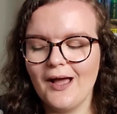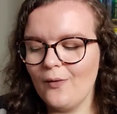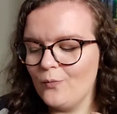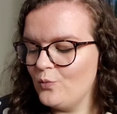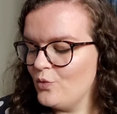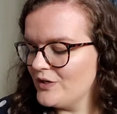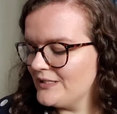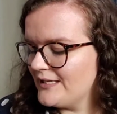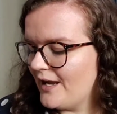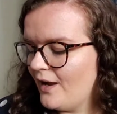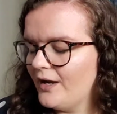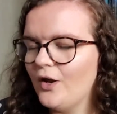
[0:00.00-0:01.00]
was
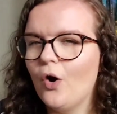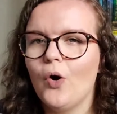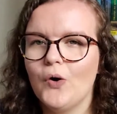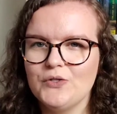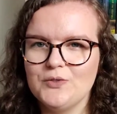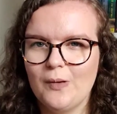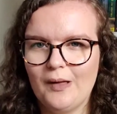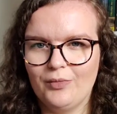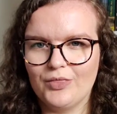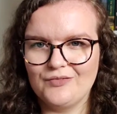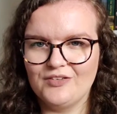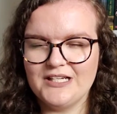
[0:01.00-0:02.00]
an odd
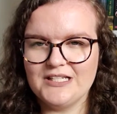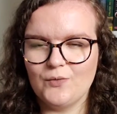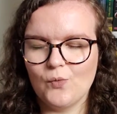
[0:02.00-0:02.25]
month reading